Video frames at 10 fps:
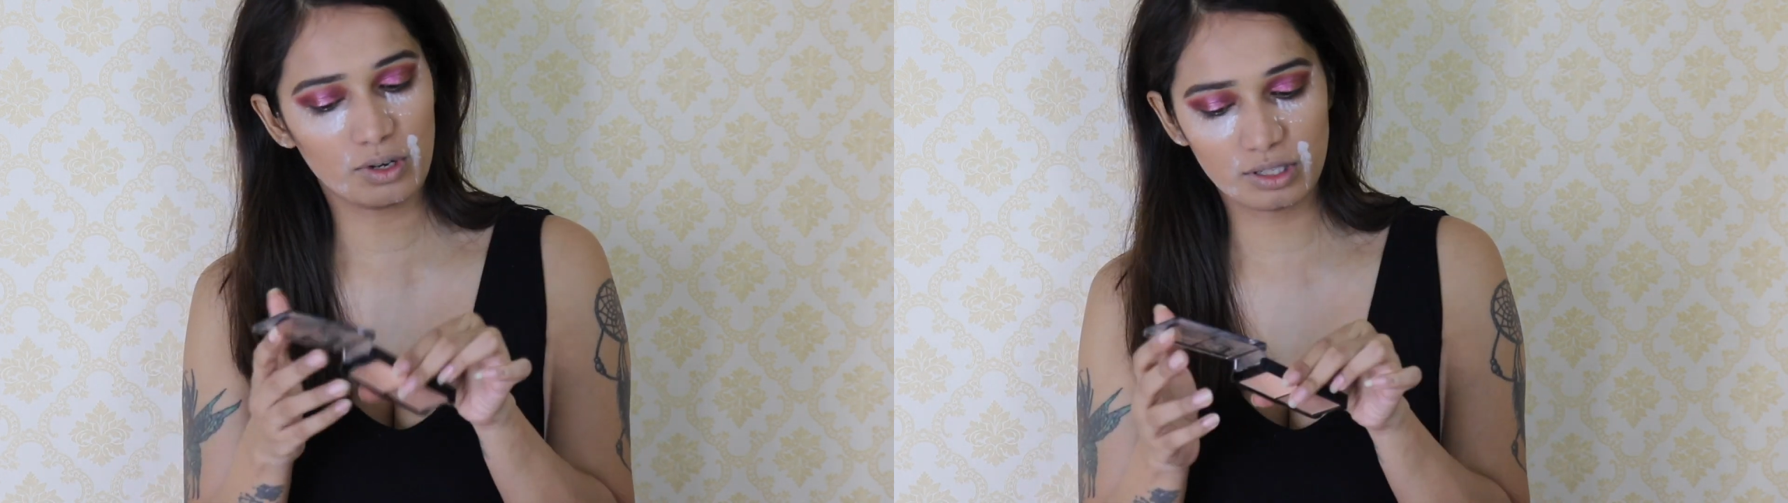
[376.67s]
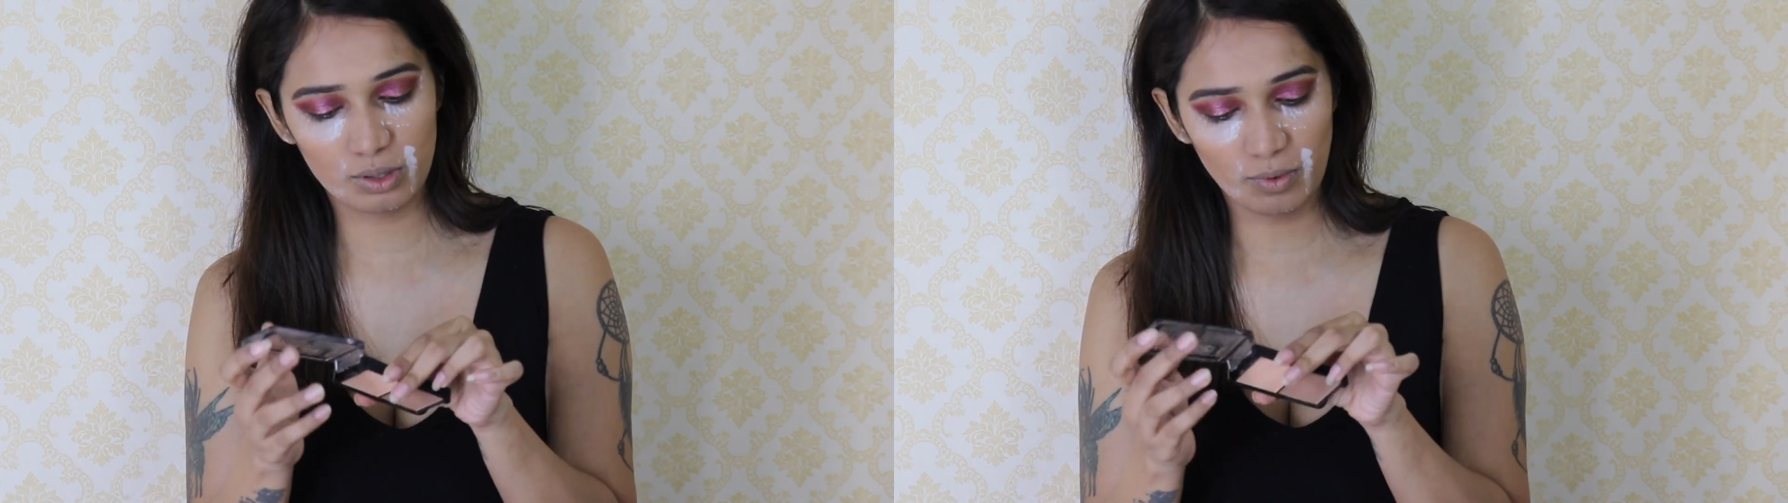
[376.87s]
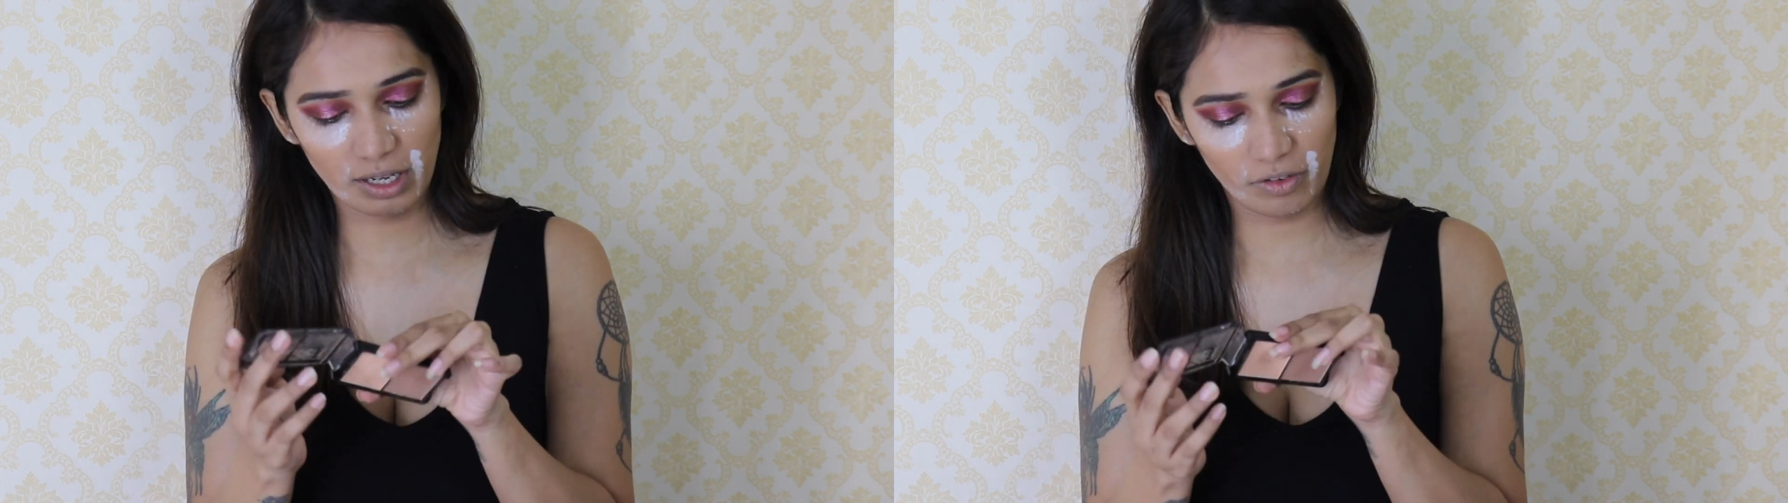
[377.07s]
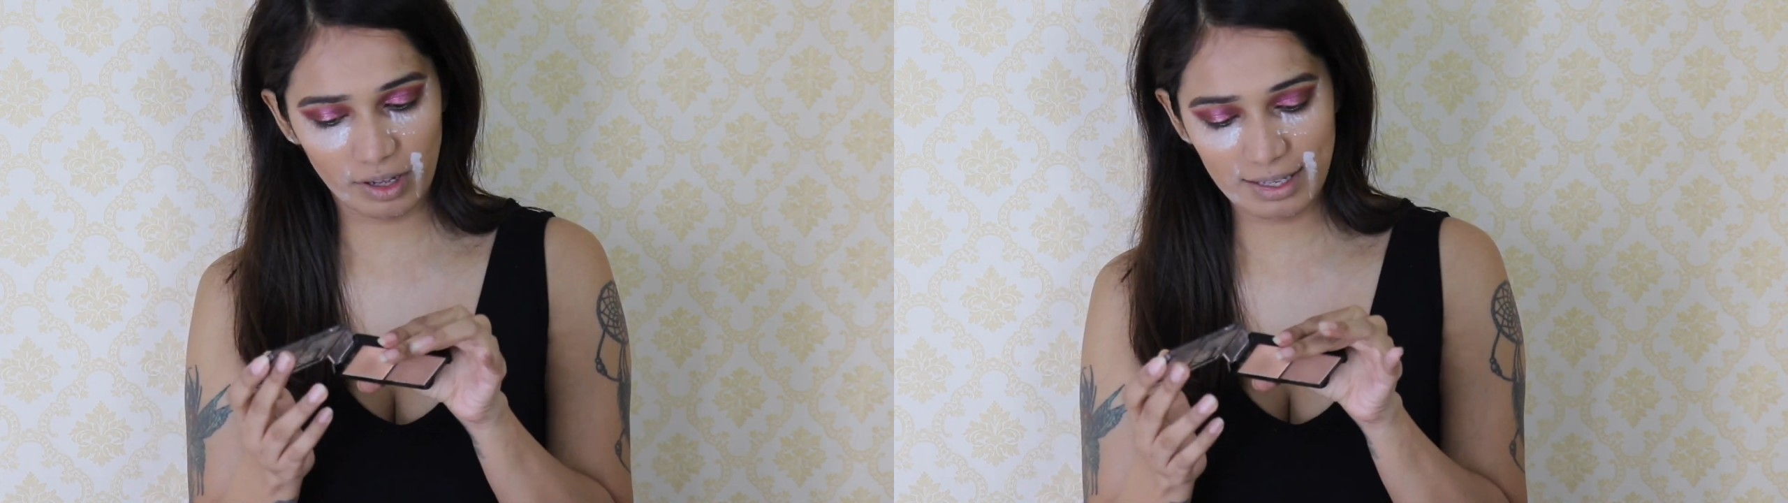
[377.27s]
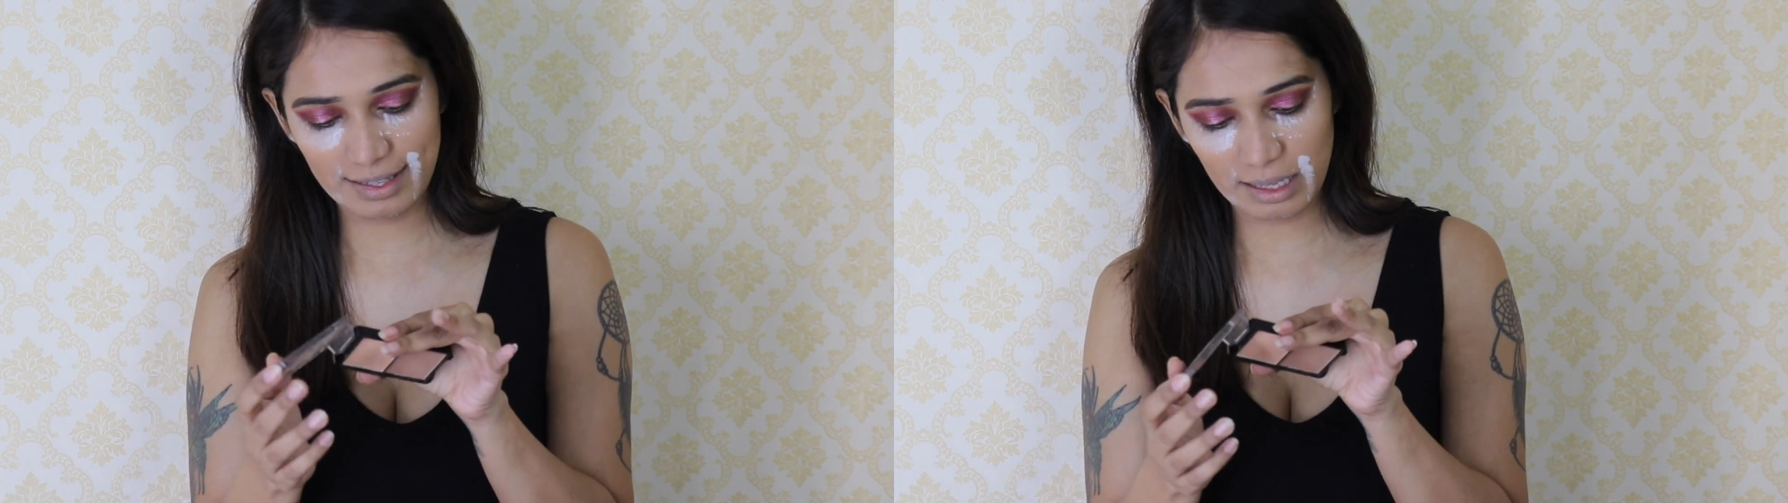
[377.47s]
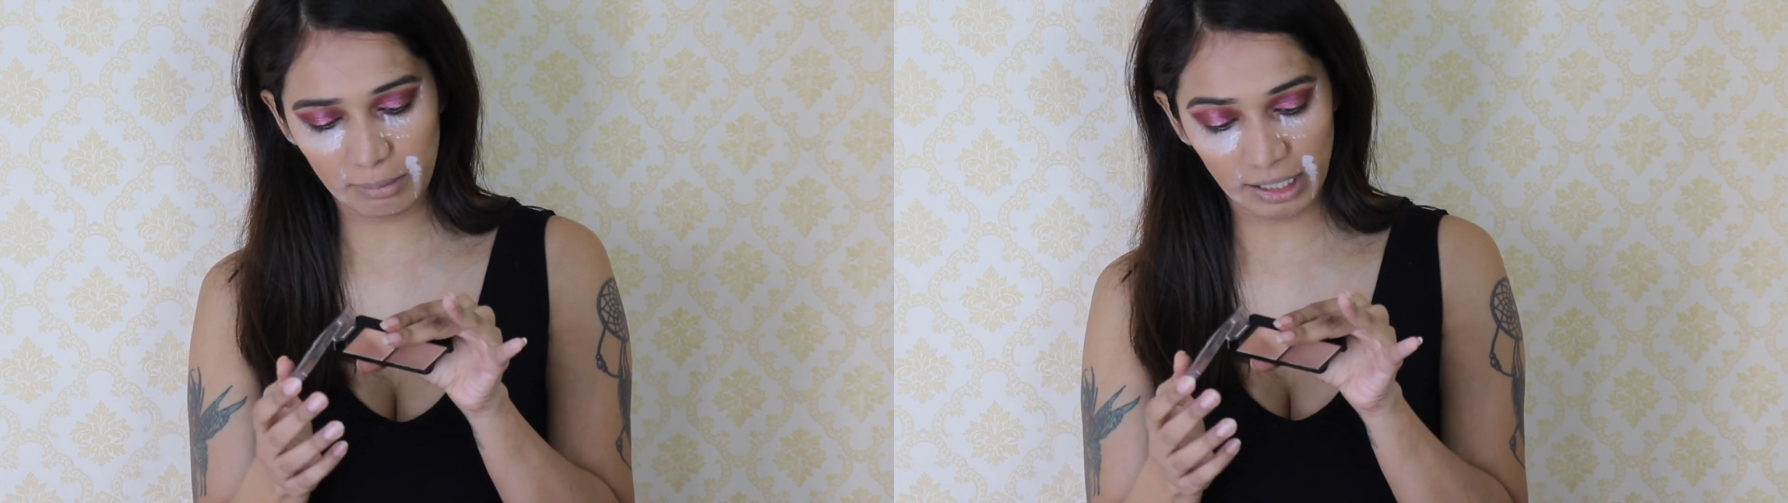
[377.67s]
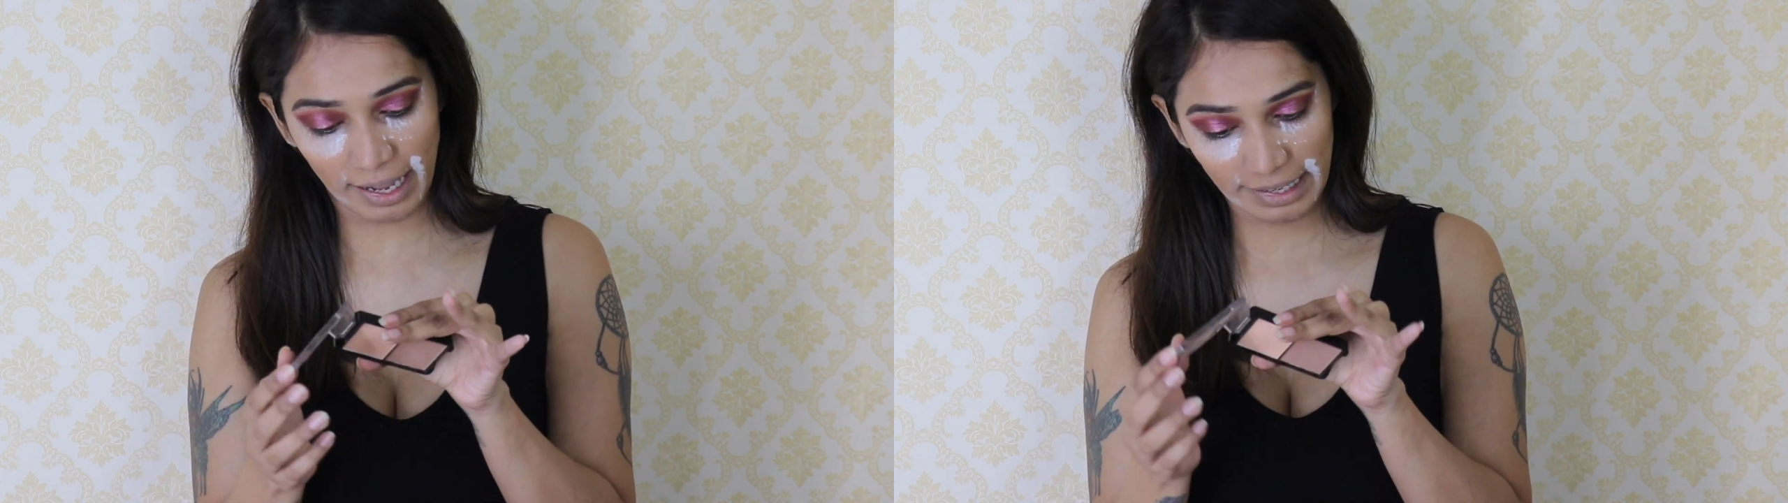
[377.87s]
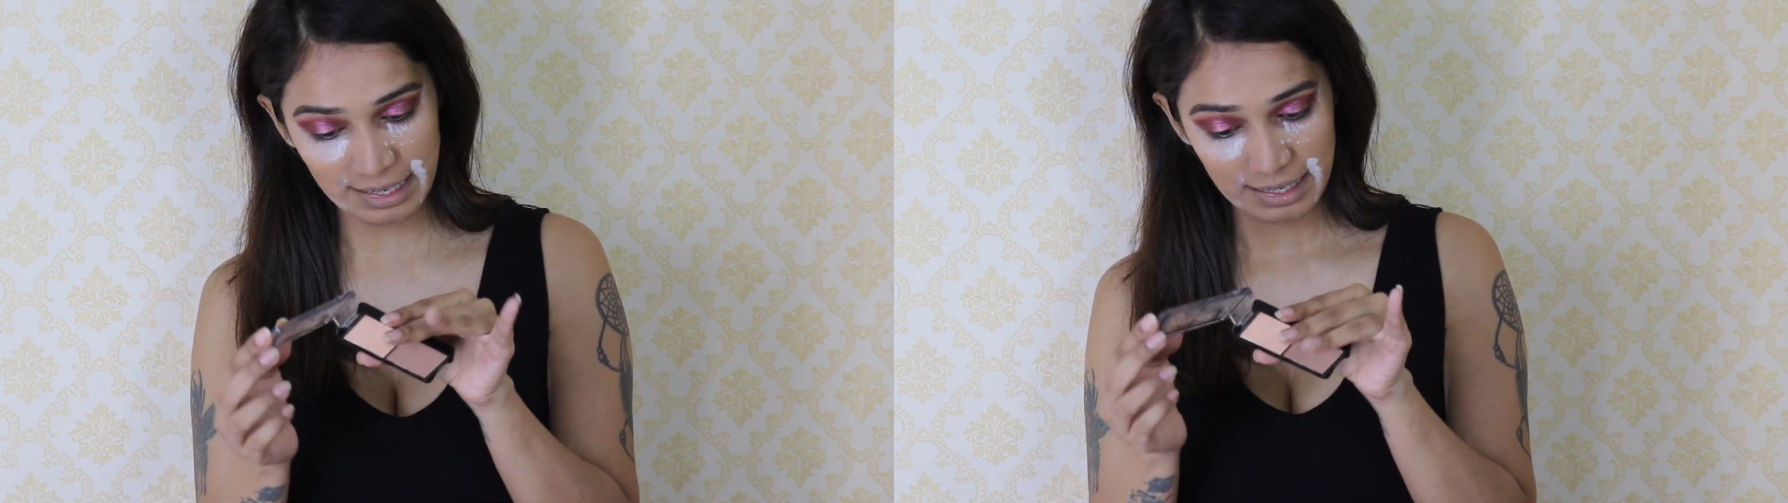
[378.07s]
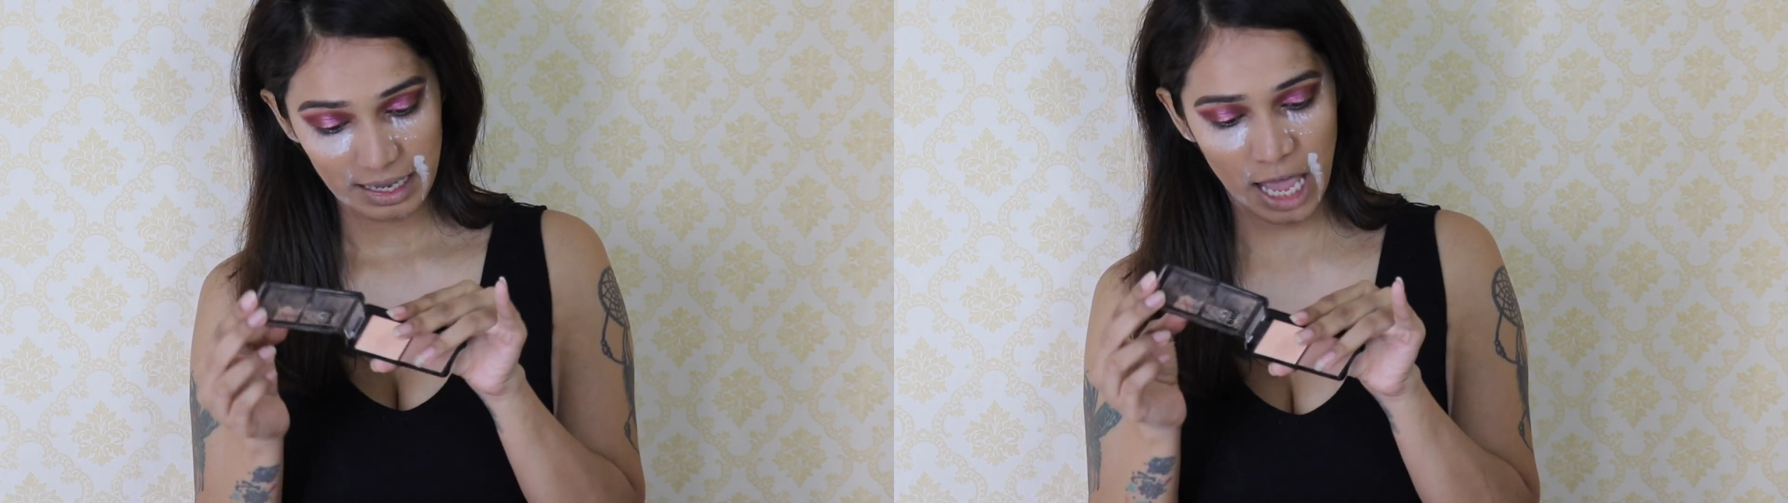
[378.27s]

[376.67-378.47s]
It's very reasonable, like this.